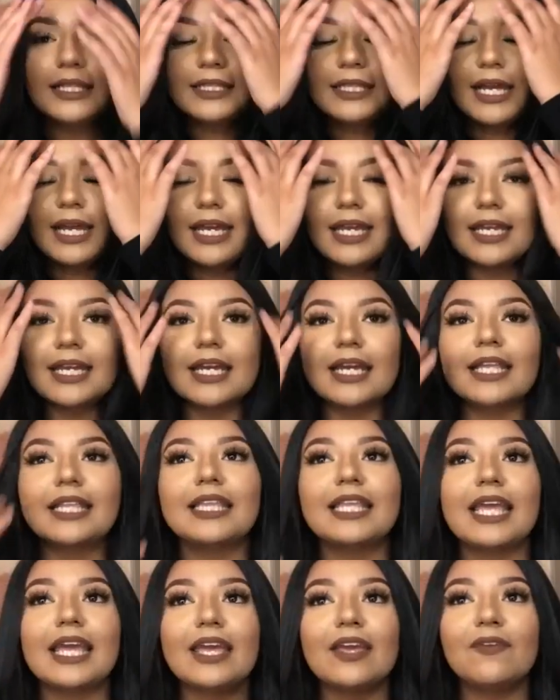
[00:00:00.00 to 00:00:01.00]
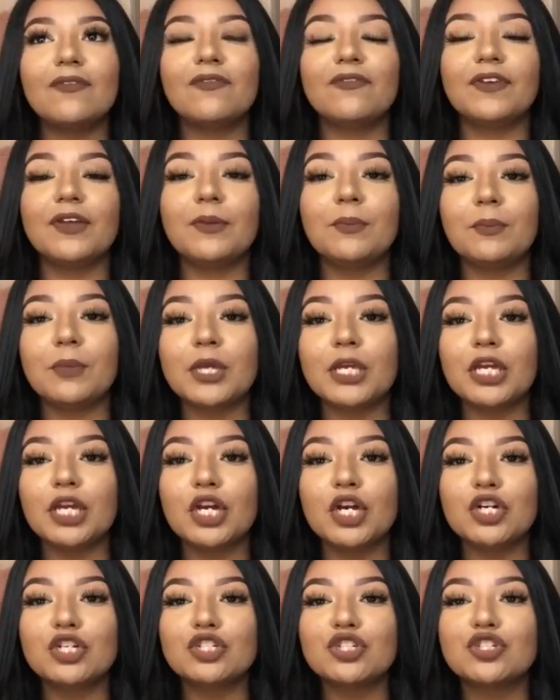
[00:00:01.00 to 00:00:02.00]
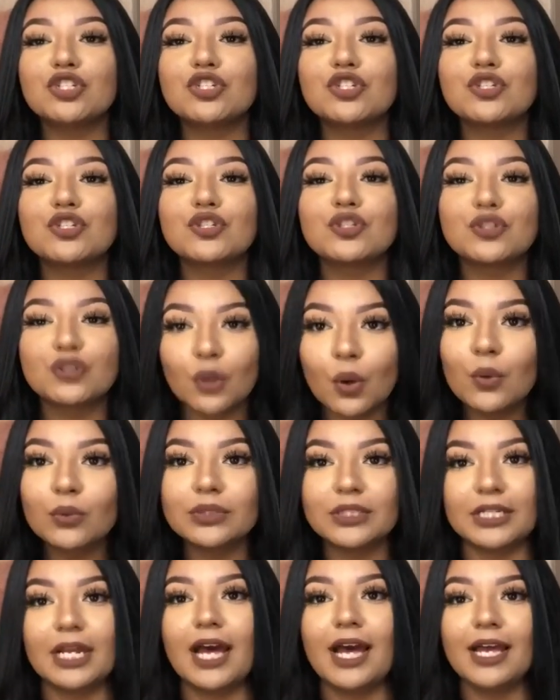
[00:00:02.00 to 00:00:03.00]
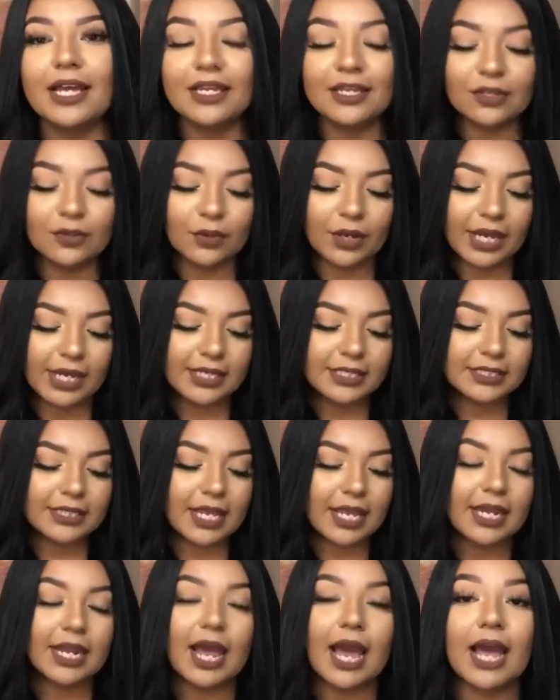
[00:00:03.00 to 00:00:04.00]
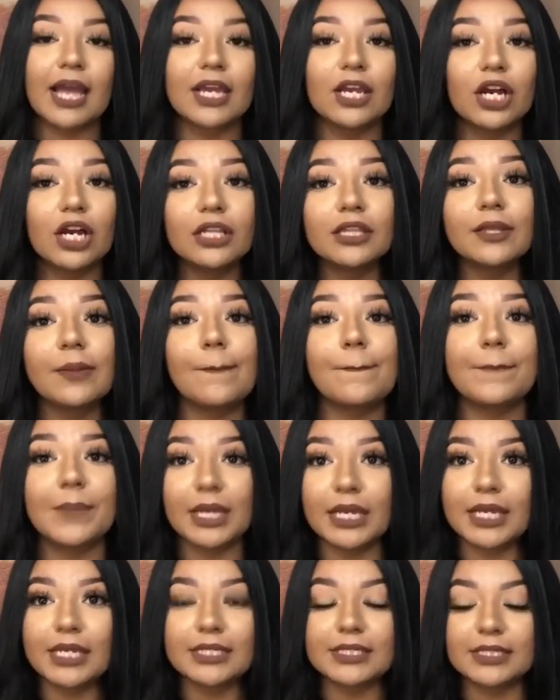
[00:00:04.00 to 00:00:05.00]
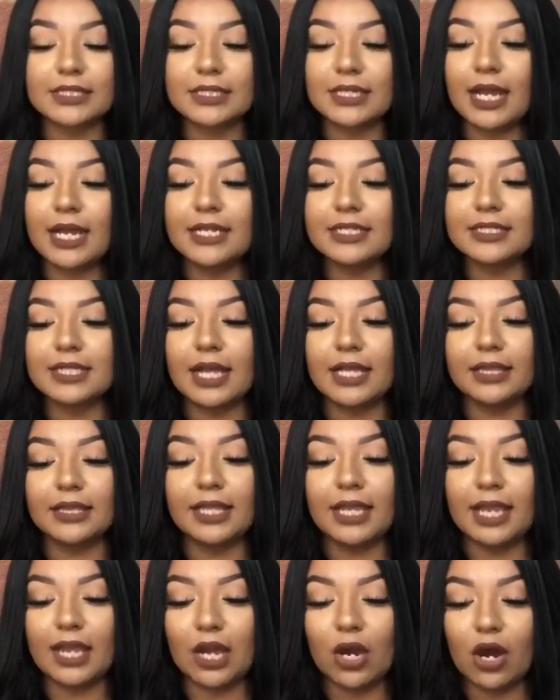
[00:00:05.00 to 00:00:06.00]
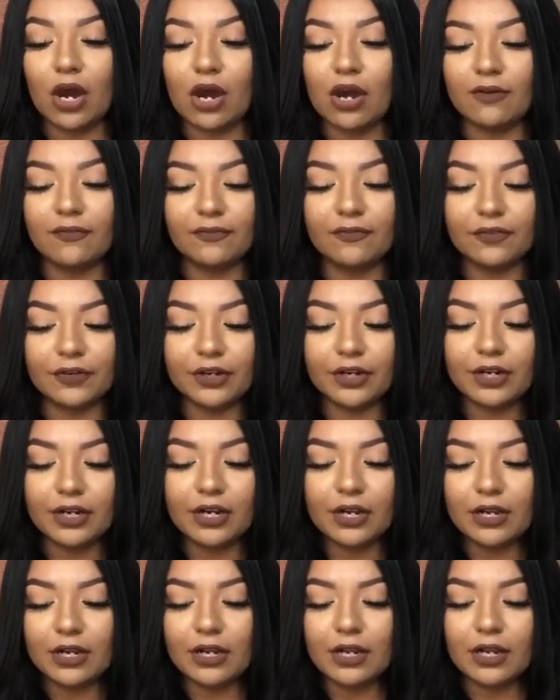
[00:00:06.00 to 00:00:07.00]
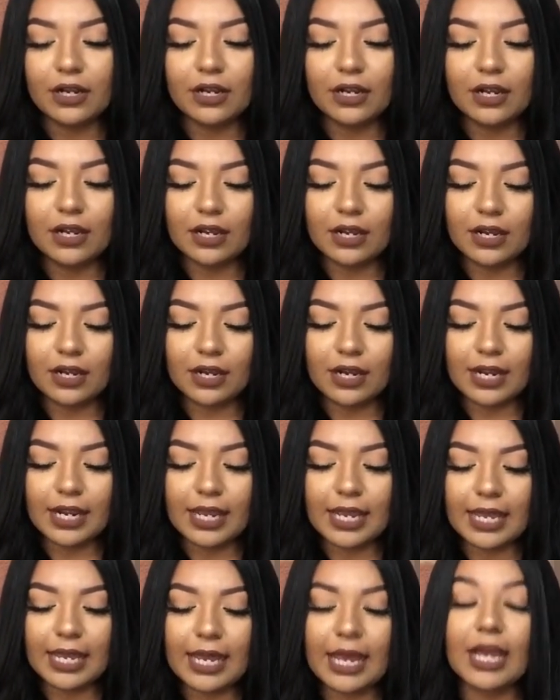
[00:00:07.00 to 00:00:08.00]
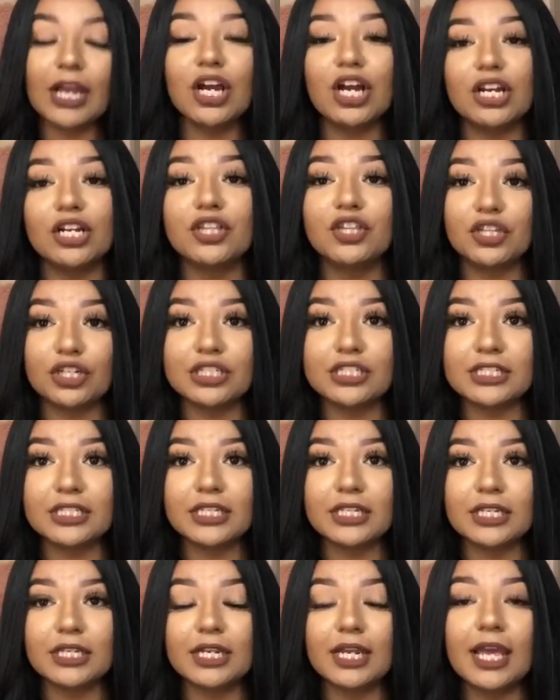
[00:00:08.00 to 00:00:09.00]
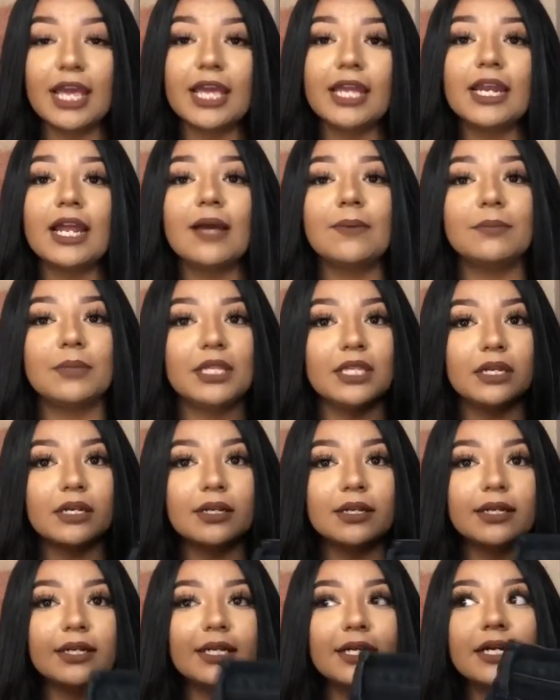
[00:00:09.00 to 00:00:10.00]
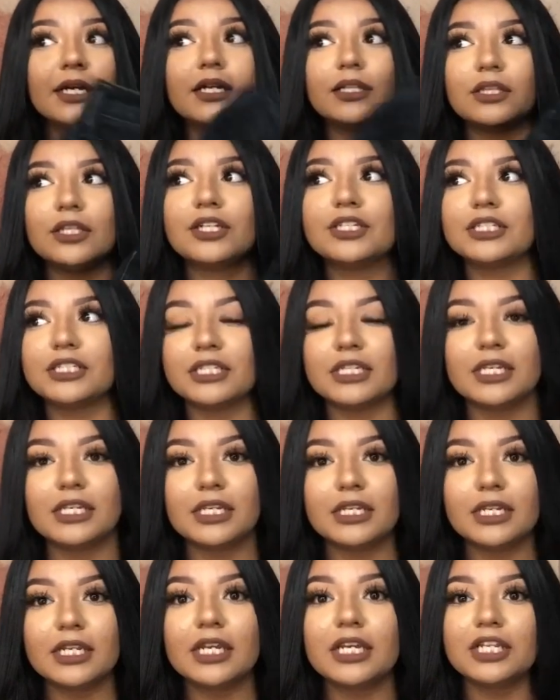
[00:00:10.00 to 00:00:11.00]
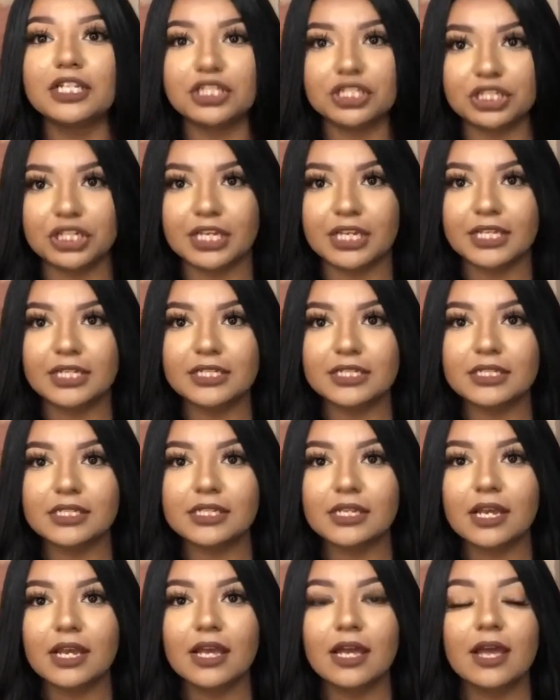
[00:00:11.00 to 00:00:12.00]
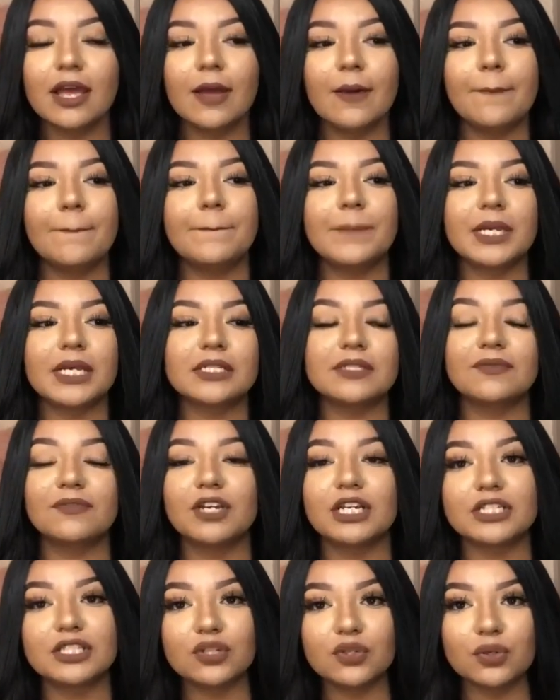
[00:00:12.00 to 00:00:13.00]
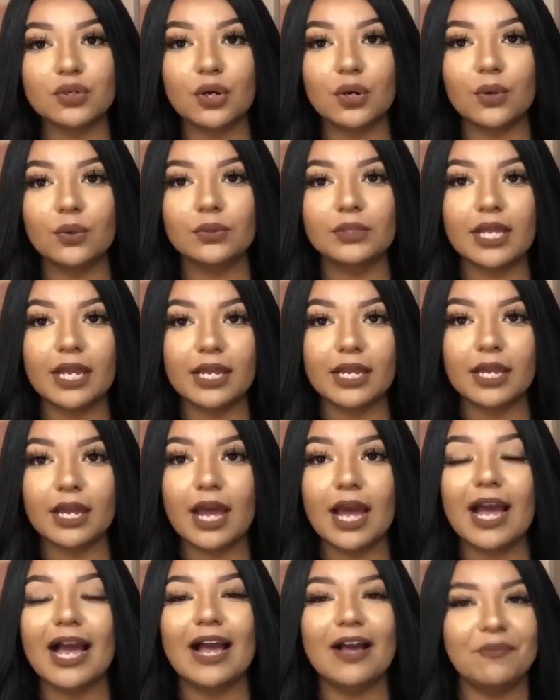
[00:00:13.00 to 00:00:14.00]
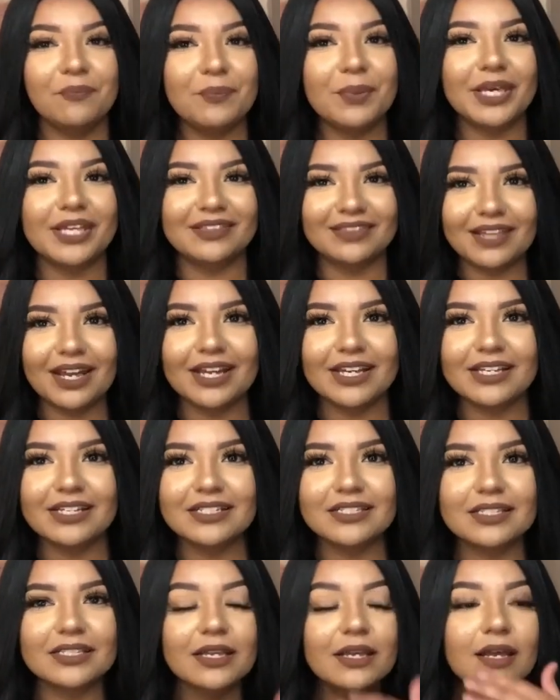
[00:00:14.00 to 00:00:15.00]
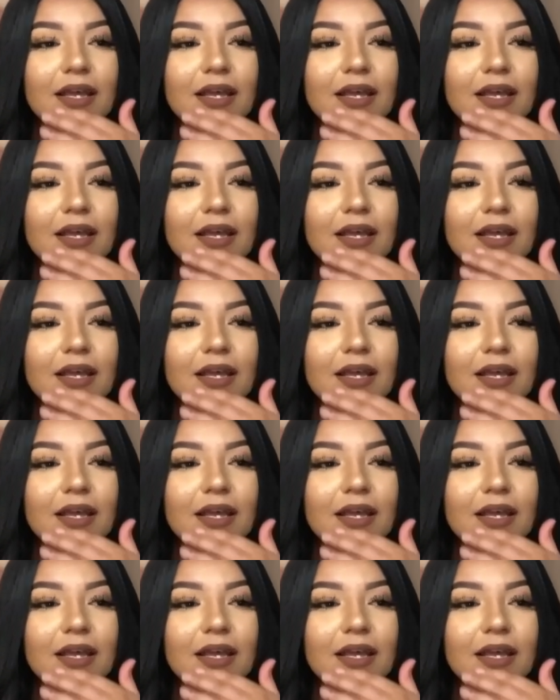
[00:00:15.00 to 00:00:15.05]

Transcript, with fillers: Like, they fit me so tight, you guys, and I got the biggest size that they offer. I got a thirteen, and I'm literally a thirteen in jeans, because if you guys don't know, like, I have big thighs.